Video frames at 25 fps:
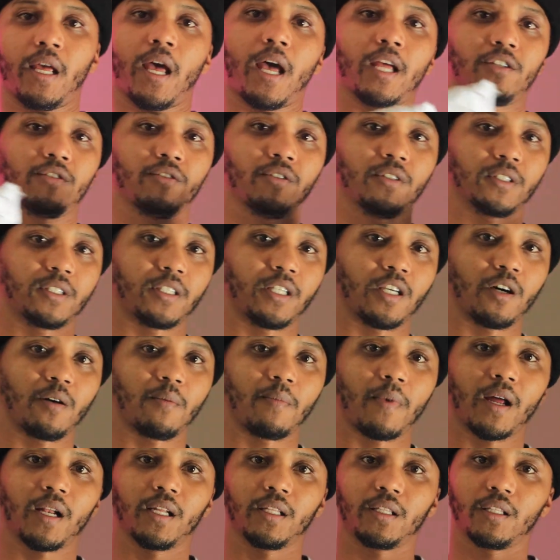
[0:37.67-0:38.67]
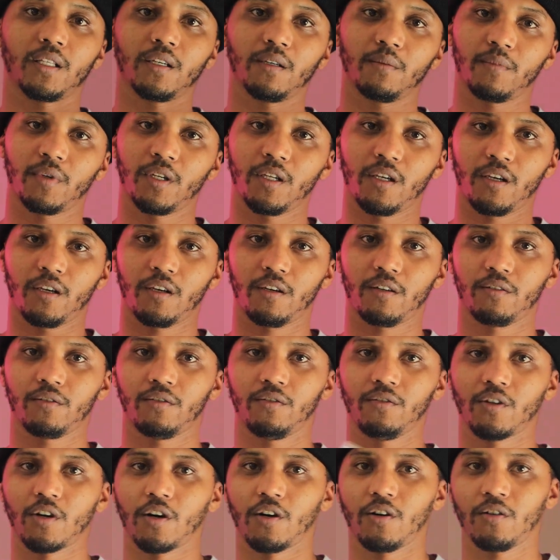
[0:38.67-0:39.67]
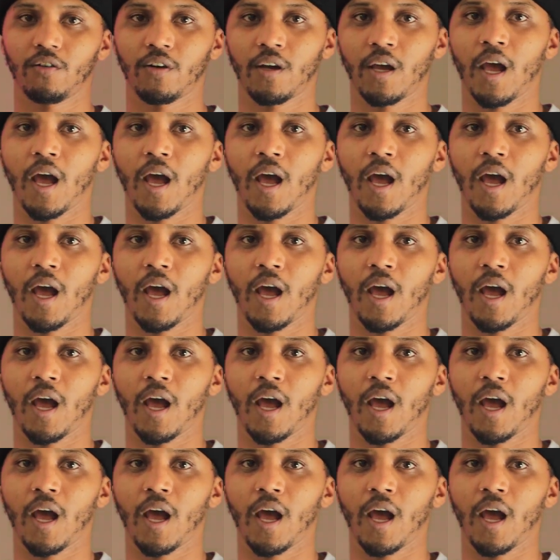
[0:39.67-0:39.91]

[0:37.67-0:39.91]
And as you can tell by the thumbnail, you know,